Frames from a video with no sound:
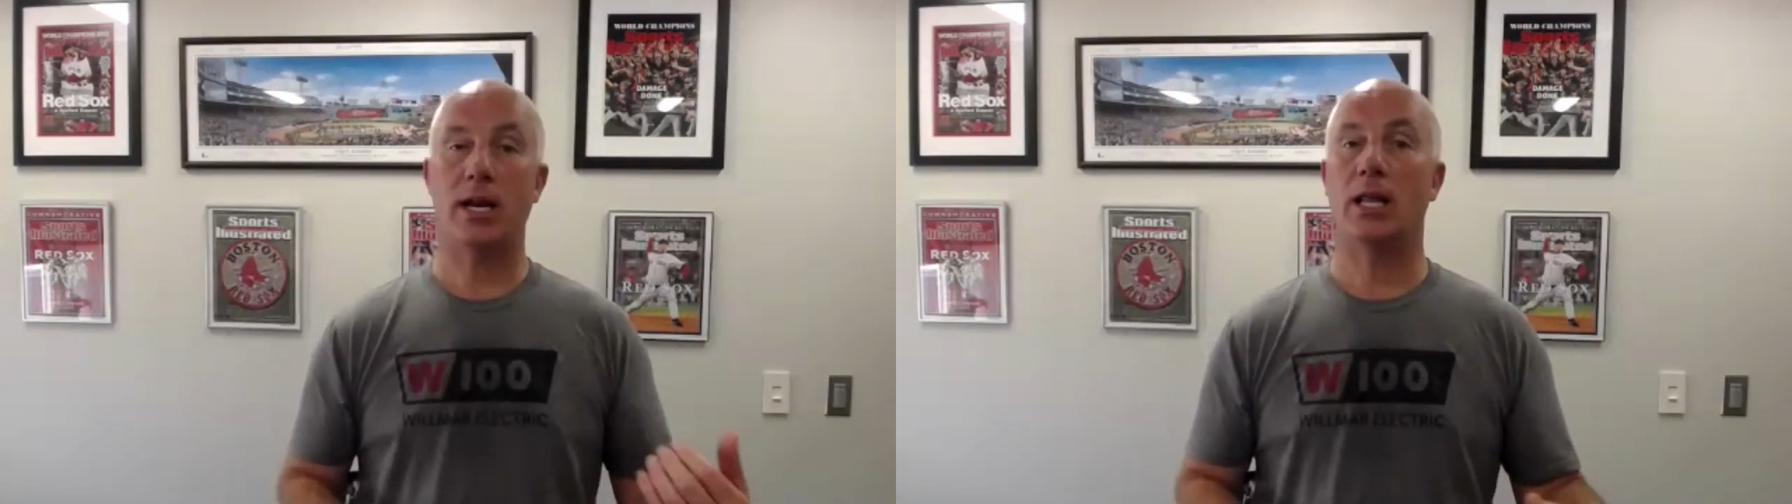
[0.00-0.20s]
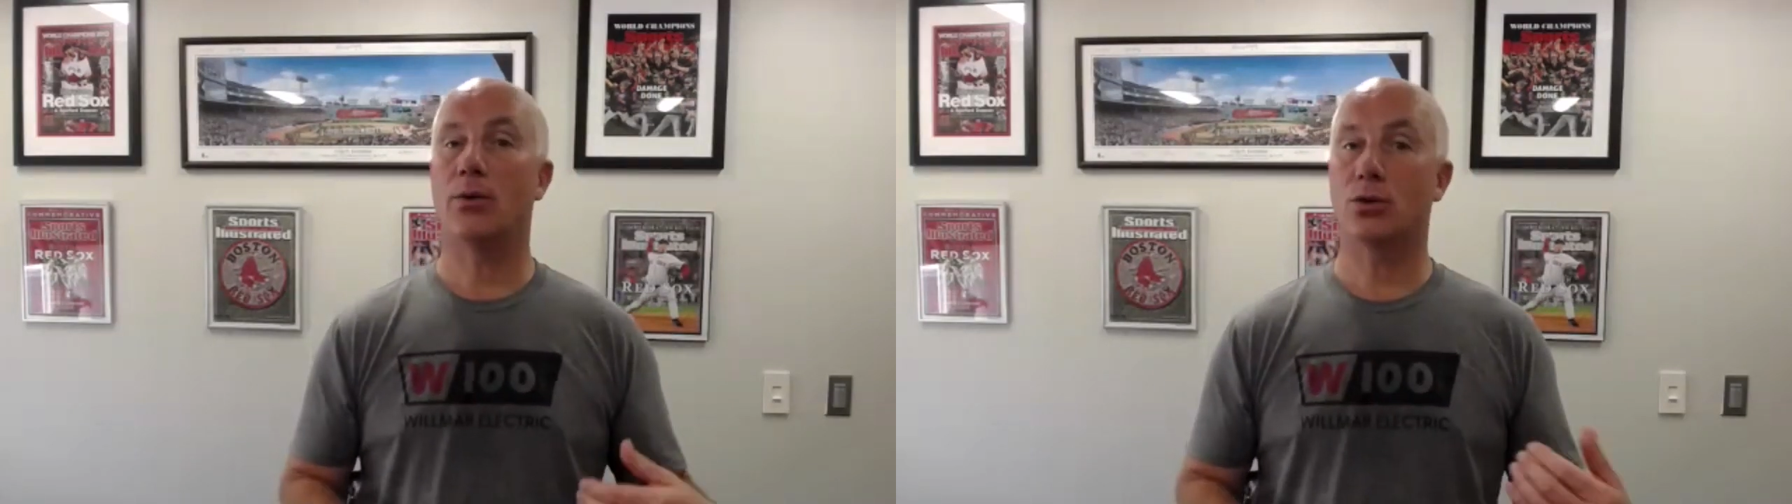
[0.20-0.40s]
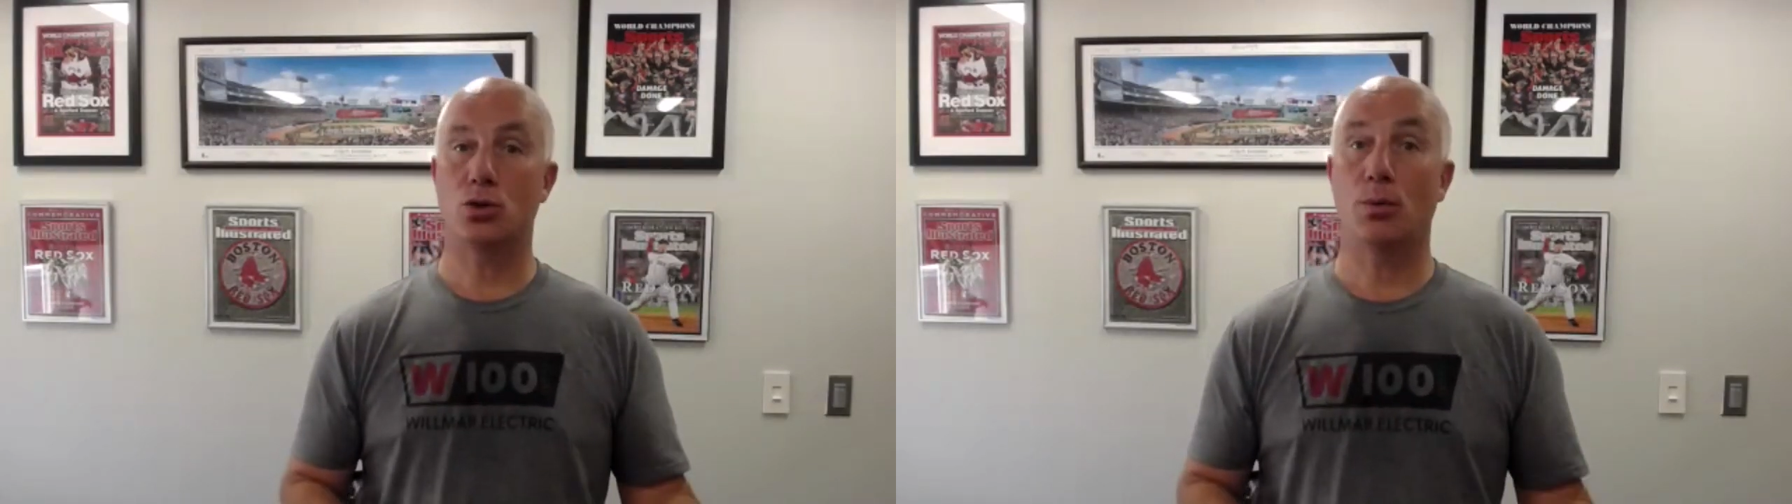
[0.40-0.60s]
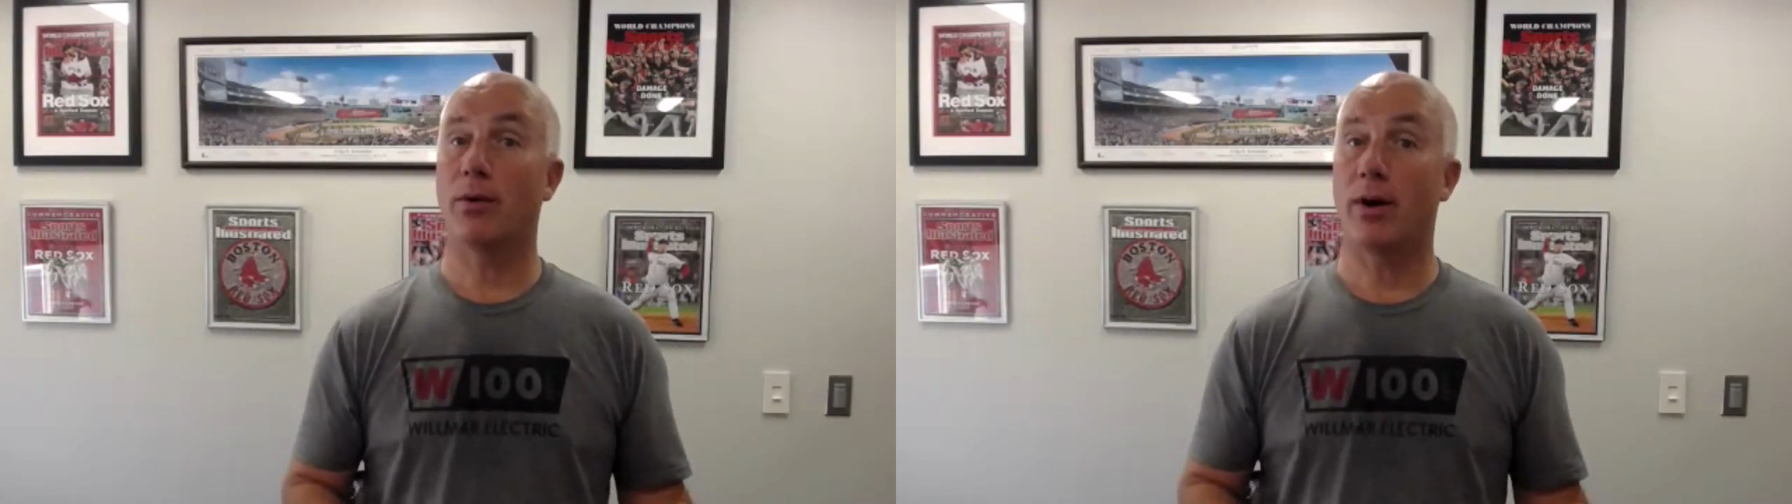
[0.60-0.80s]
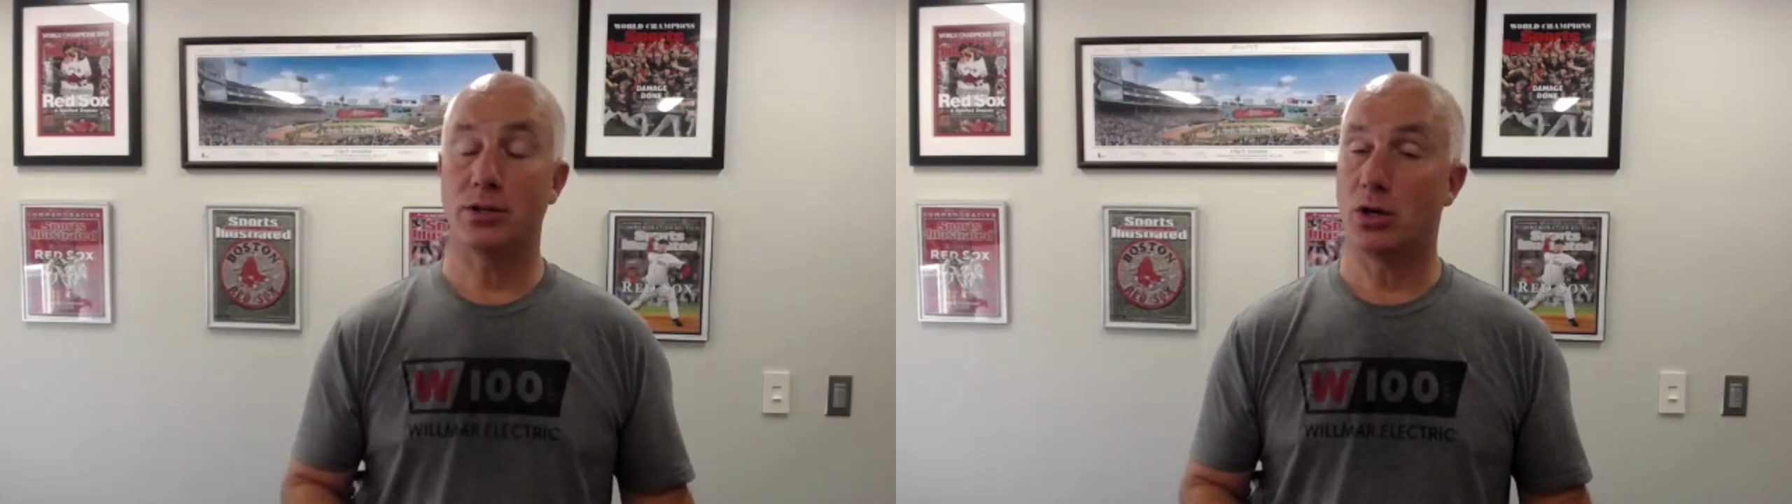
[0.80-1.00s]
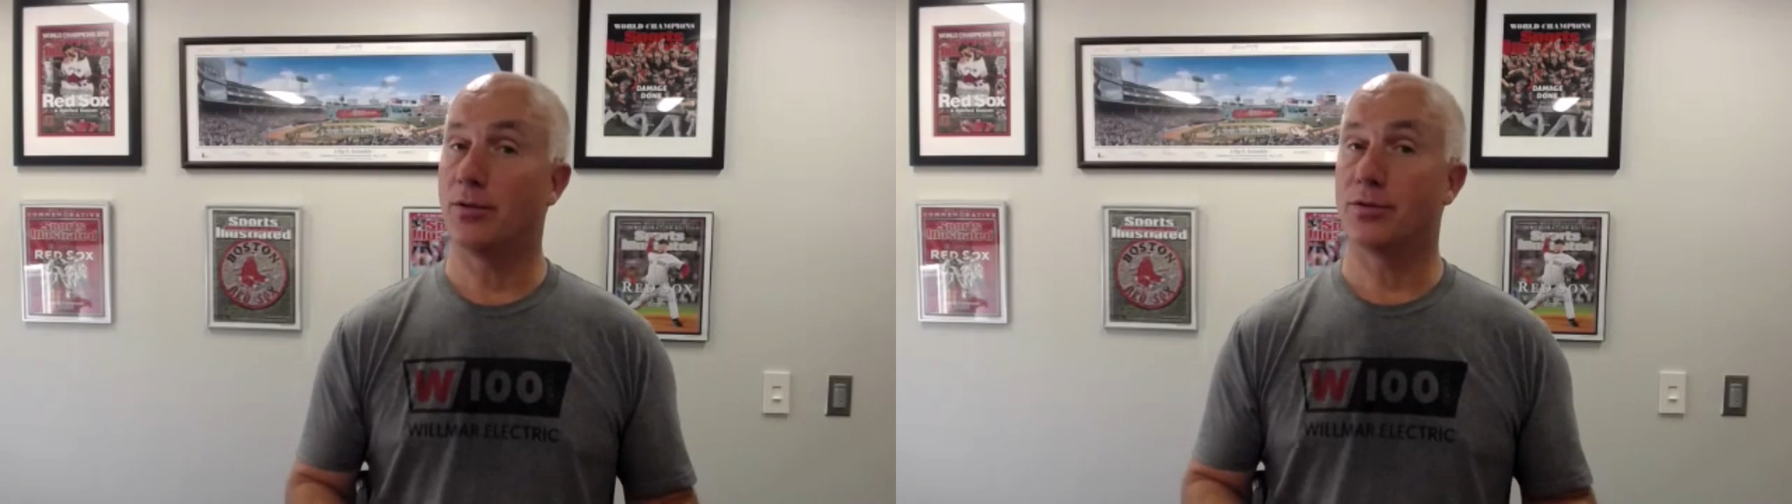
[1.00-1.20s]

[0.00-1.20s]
daily with the supervisor.